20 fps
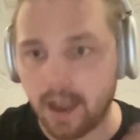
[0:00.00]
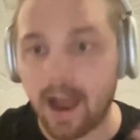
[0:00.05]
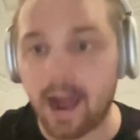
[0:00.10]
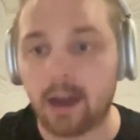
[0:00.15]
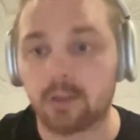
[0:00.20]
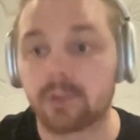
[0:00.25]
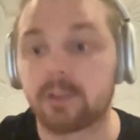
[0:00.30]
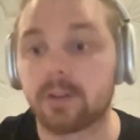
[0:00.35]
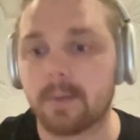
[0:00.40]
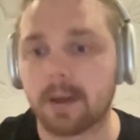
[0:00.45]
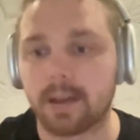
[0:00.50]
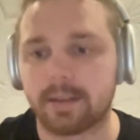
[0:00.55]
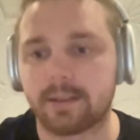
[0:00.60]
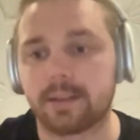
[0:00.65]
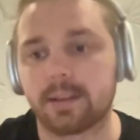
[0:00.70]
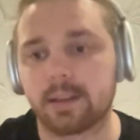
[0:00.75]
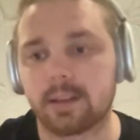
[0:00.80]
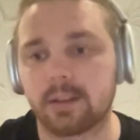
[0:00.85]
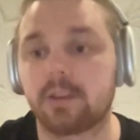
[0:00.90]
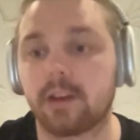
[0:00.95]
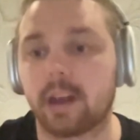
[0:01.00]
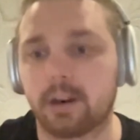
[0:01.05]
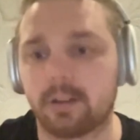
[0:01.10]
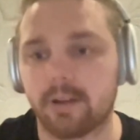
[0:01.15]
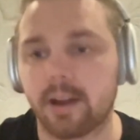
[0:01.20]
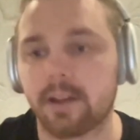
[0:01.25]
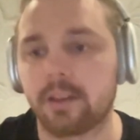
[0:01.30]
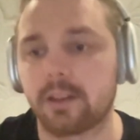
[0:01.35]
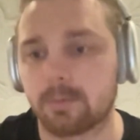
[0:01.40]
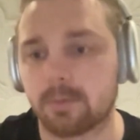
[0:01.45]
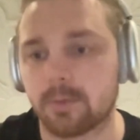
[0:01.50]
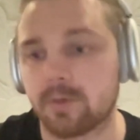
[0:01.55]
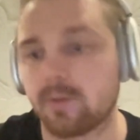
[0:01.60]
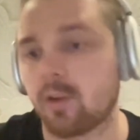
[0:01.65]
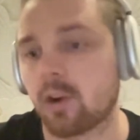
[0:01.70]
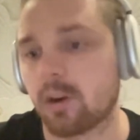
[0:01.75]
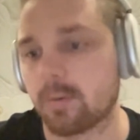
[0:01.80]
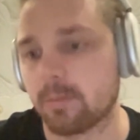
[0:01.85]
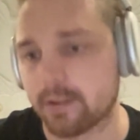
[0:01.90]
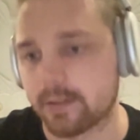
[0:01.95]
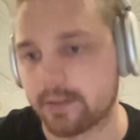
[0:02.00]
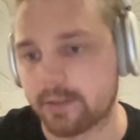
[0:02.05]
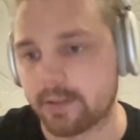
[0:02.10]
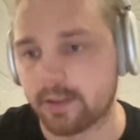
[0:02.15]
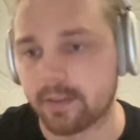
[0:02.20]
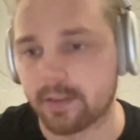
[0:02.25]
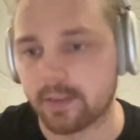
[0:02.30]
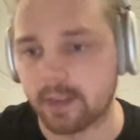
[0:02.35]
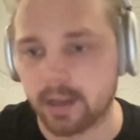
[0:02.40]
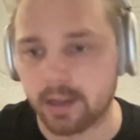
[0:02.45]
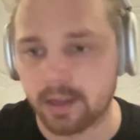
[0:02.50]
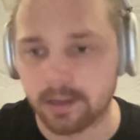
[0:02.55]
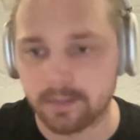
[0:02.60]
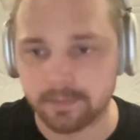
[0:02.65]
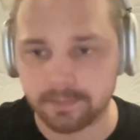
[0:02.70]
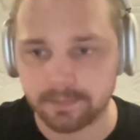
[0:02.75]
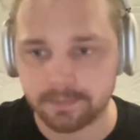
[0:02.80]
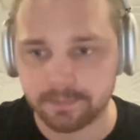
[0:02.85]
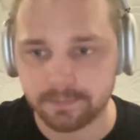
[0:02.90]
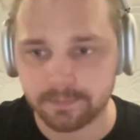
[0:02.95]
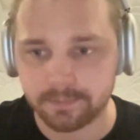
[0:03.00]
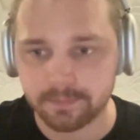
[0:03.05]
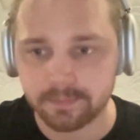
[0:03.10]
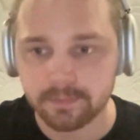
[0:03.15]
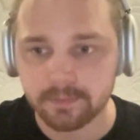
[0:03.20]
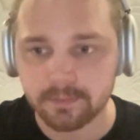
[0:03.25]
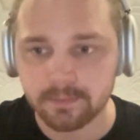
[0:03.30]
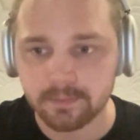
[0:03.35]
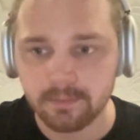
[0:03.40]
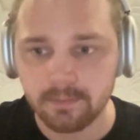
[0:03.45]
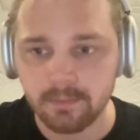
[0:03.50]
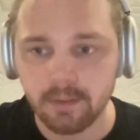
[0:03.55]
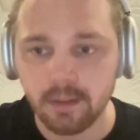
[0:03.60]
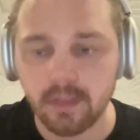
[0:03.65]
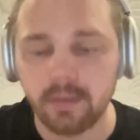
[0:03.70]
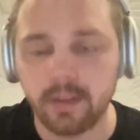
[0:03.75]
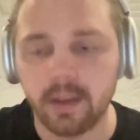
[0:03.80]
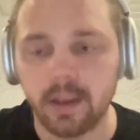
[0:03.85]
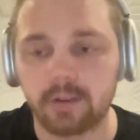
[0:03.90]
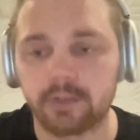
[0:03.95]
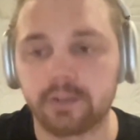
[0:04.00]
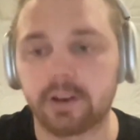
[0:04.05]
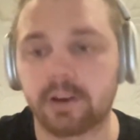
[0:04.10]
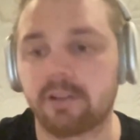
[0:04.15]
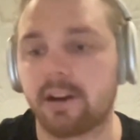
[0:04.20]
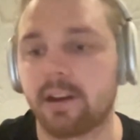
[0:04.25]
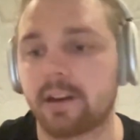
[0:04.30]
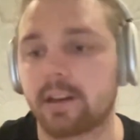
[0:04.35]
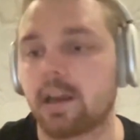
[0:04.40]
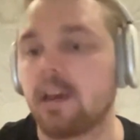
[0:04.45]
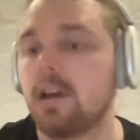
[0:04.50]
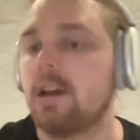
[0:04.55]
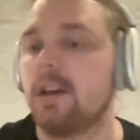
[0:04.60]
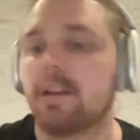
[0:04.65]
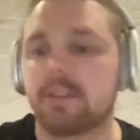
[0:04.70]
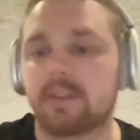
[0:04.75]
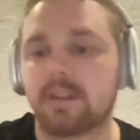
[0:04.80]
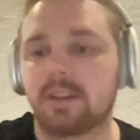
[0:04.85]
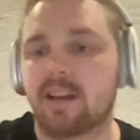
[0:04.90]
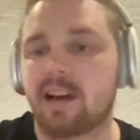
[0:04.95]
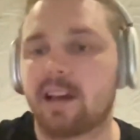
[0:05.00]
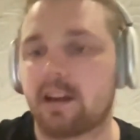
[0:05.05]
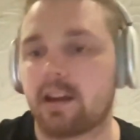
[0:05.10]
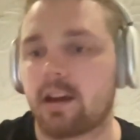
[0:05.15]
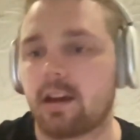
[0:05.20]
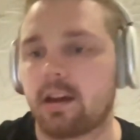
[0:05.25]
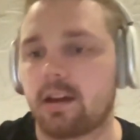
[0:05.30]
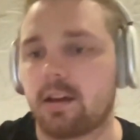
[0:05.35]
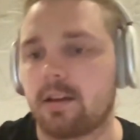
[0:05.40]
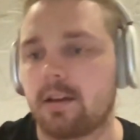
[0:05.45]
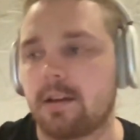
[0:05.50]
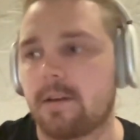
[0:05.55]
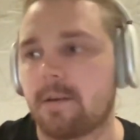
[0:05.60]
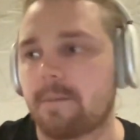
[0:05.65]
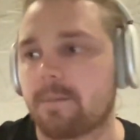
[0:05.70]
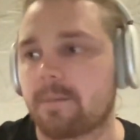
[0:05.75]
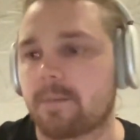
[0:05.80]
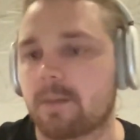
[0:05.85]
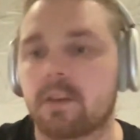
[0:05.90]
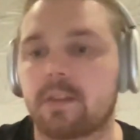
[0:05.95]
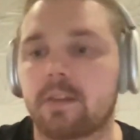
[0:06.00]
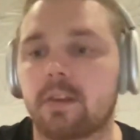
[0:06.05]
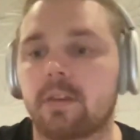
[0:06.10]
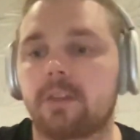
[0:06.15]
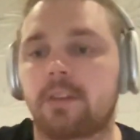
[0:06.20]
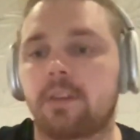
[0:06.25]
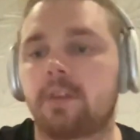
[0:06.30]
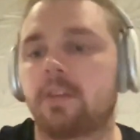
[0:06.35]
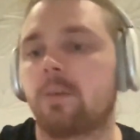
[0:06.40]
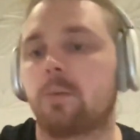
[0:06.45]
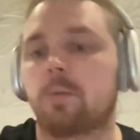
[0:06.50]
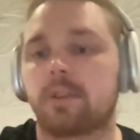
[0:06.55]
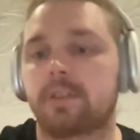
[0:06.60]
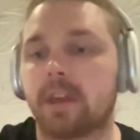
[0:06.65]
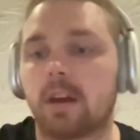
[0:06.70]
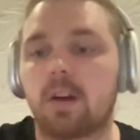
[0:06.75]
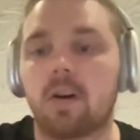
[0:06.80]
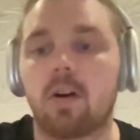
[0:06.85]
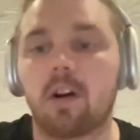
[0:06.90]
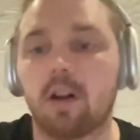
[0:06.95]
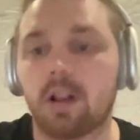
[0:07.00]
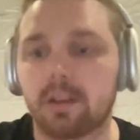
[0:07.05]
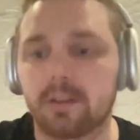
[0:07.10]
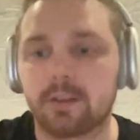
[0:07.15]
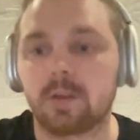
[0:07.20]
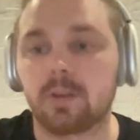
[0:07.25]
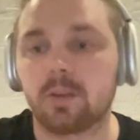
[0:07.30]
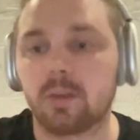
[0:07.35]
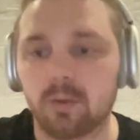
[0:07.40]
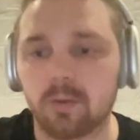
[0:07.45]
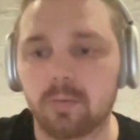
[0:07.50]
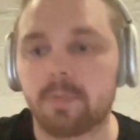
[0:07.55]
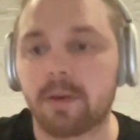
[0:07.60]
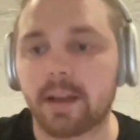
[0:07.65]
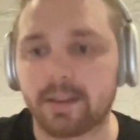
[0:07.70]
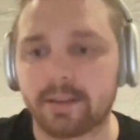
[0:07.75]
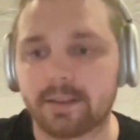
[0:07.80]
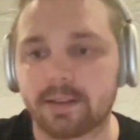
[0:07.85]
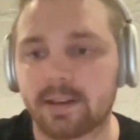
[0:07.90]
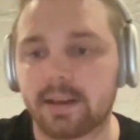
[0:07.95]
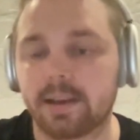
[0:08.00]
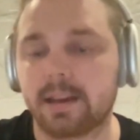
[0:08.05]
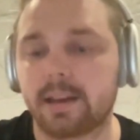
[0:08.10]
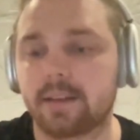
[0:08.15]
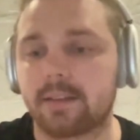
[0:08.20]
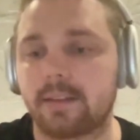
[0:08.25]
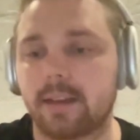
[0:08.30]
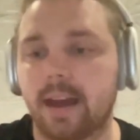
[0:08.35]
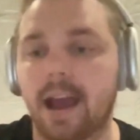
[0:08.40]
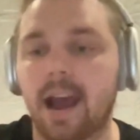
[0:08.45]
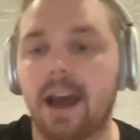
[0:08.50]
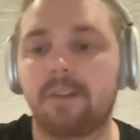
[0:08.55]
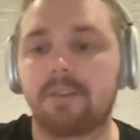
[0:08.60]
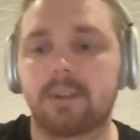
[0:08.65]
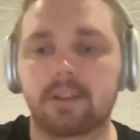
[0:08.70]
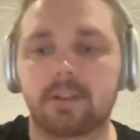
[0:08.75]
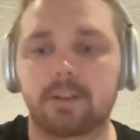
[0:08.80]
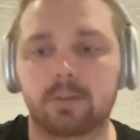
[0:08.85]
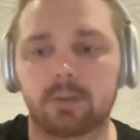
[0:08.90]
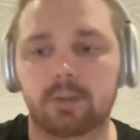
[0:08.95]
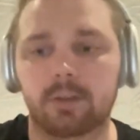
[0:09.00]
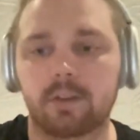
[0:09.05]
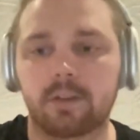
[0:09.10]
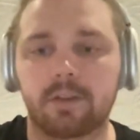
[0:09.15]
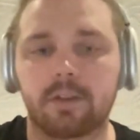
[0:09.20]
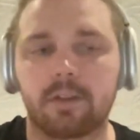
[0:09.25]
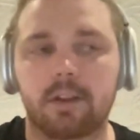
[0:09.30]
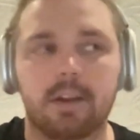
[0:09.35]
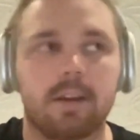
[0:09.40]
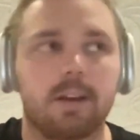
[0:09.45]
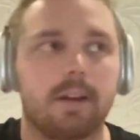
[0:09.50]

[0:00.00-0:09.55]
how to basically generate performance that they are generating. Solana, what they all do basically is they have this sort of